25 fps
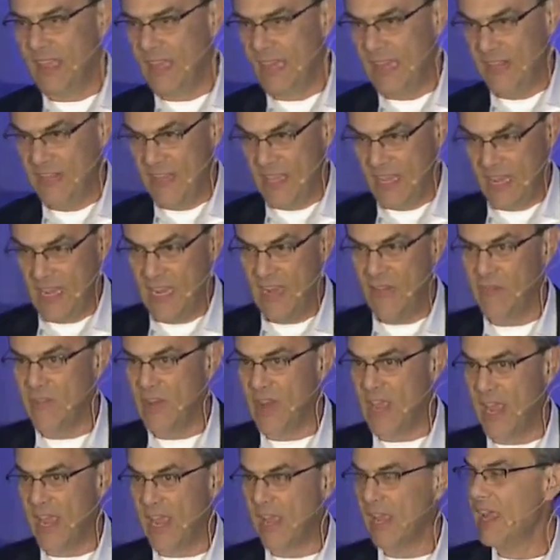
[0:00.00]
in the
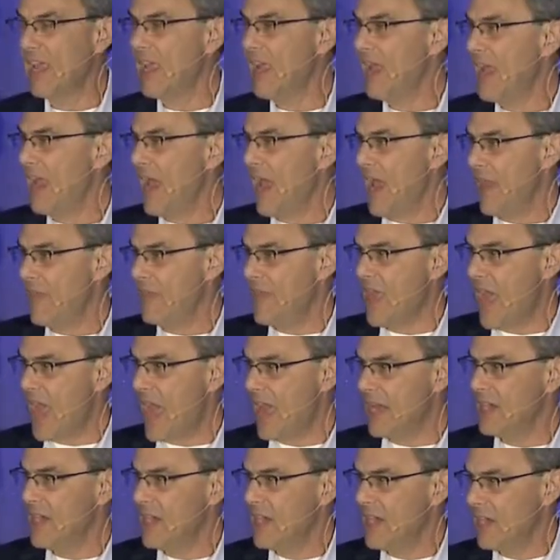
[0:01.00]
evening and
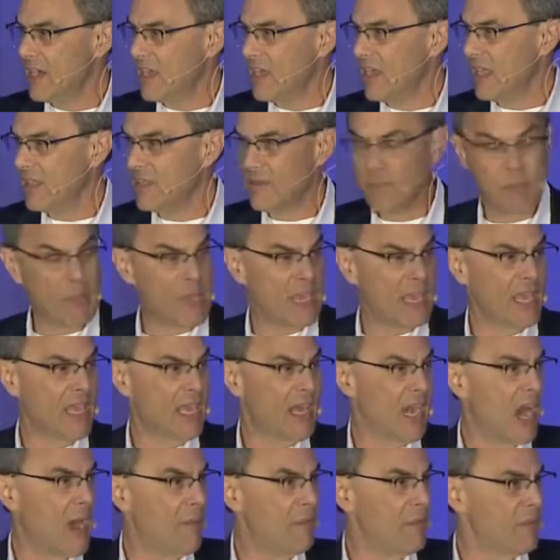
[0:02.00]
then picking
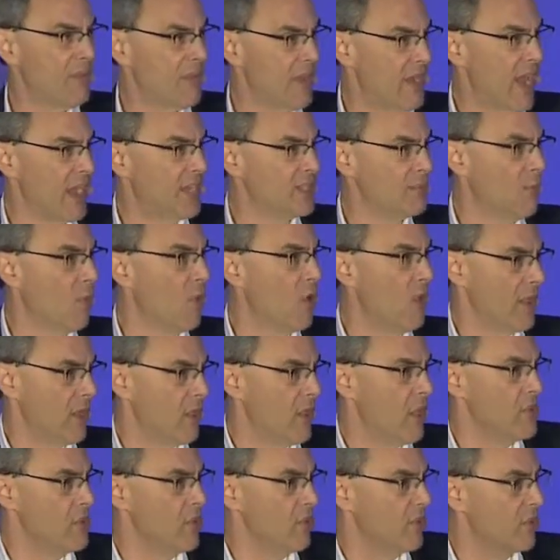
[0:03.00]
it up the next morning
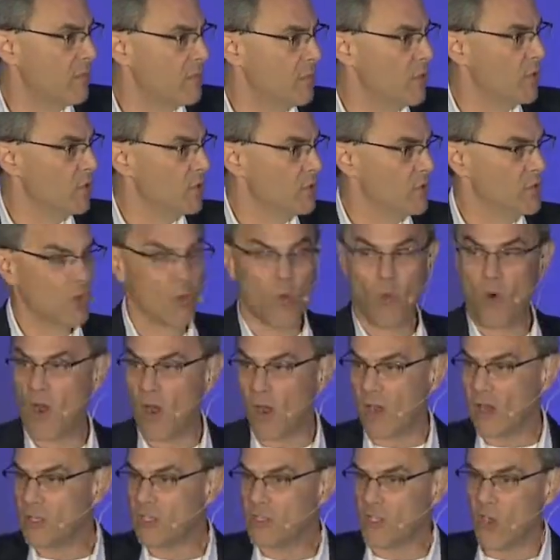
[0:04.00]
on your commute to
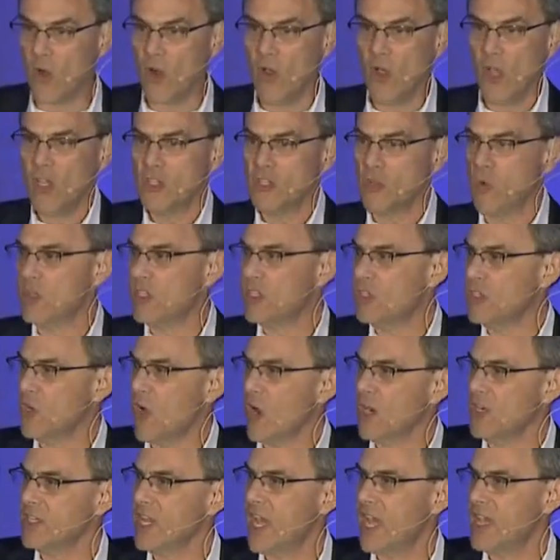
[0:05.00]
work. So we
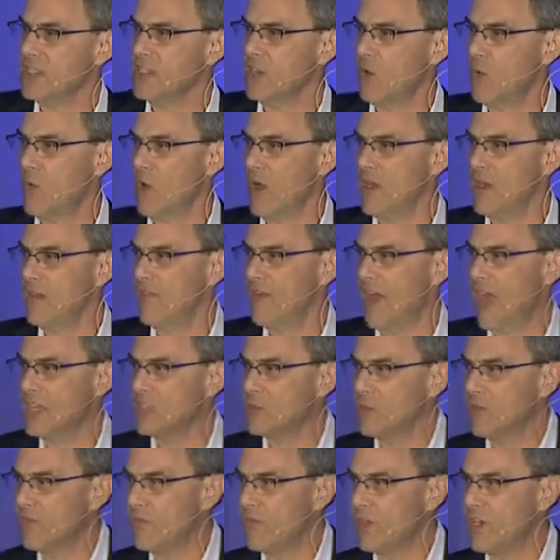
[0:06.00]
start tasks on one
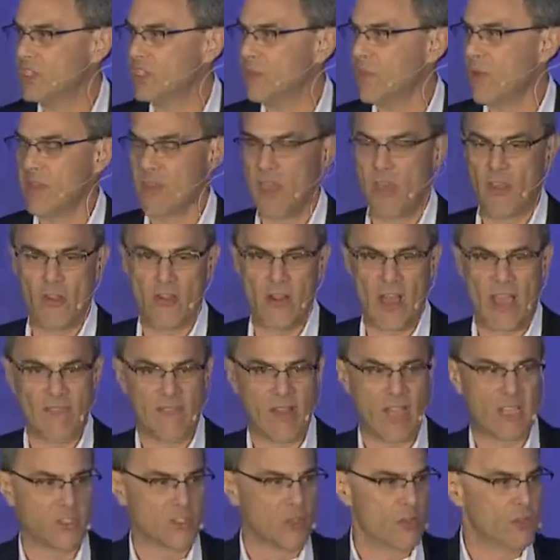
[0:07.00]
device, we finish them on the other
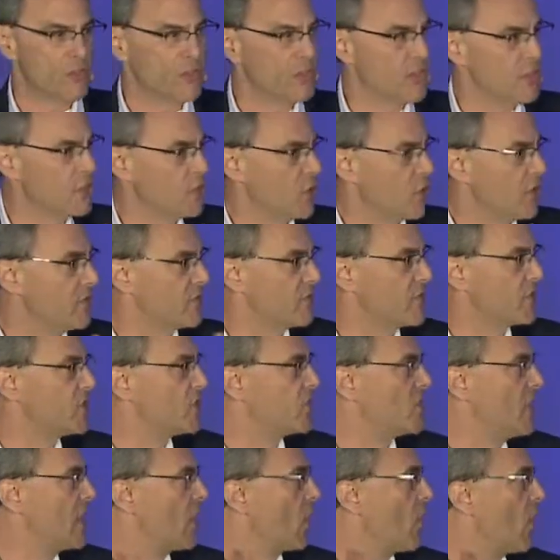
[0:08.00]
device. So there's this sort of
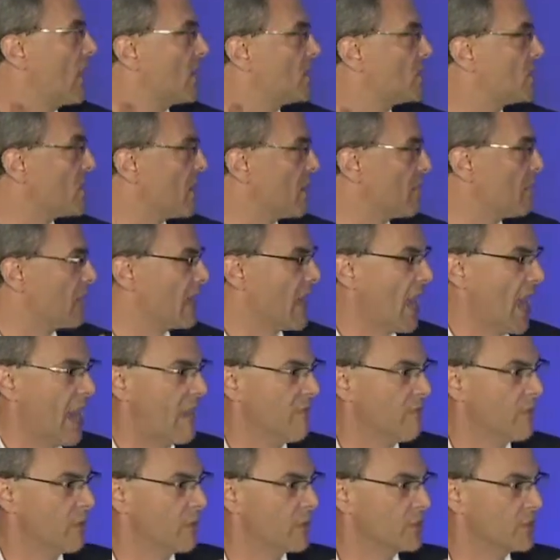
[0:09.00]
sequencing
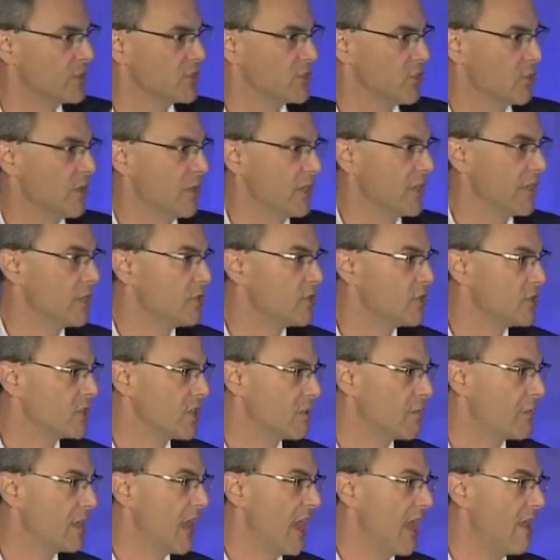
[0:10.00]
behavior, which is a really
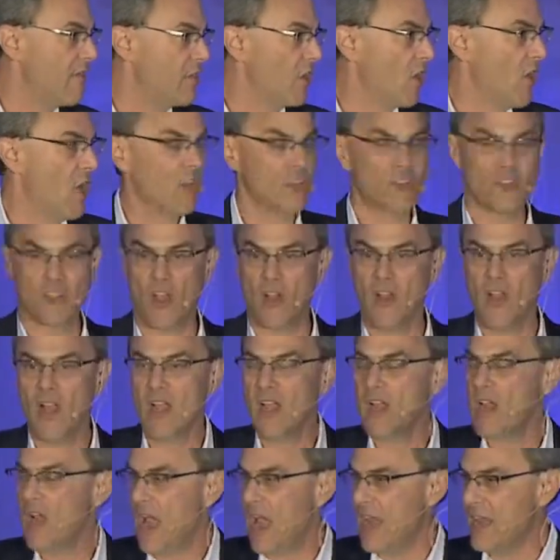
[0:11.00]
interesting behavior also.
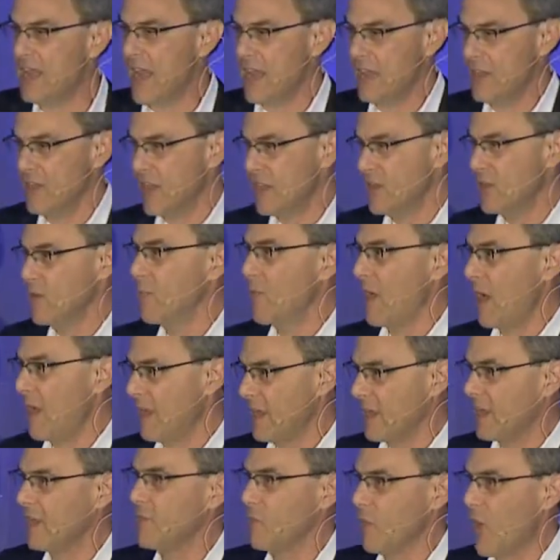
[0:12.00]
And you probably
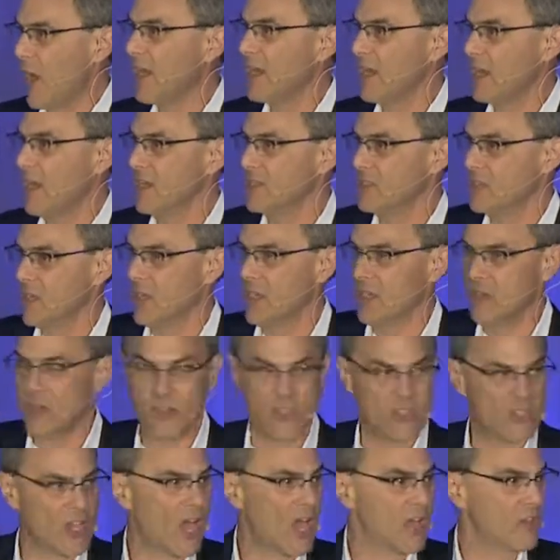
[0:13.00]
can recognize it in
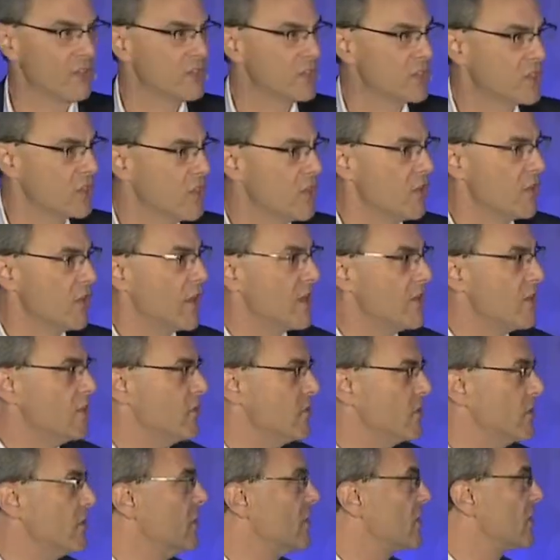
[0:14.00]
yourselves too, that you
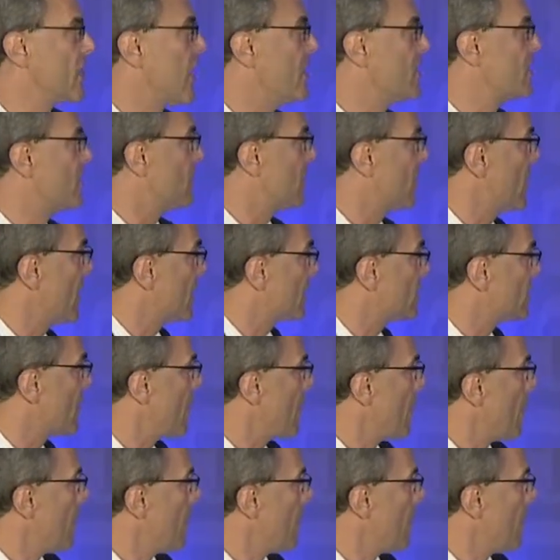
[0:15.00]
do these kinds of things.